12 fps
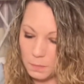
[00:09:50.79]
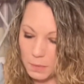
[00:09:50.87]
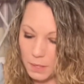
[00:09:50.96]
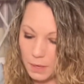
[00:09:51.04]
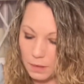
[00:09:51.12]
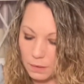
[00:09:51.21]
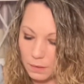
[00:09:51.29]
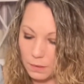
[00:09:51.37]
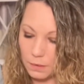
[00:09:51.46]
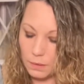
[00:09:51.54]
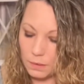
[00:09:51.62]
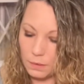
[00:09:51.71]
player,
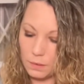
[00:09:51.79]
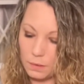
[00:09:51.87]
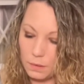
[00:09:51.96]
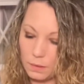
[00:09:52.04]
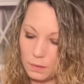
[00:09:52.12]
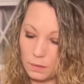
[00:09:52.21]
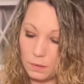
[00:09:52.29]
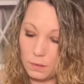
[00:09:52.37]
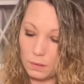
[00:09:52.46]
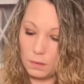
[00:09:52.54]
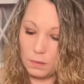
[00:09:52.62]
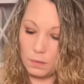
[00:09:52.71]

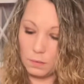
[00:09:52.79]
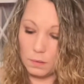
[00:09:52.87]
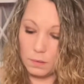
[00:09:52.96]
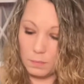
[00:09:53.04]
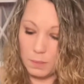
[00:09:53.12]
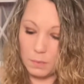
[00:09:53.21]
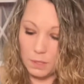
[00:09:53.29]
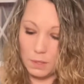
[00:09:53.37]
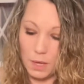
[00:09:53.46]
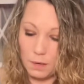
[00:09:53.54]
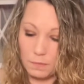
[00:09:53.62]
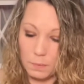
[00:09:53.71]
or maybe a
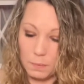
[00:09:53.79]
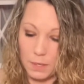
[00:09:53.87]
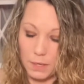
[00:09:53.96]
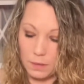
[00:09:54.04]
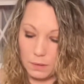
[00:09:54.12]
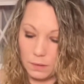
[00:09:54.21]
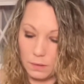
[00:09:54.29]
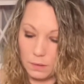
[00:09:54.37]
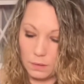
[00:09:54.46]
lot of a player.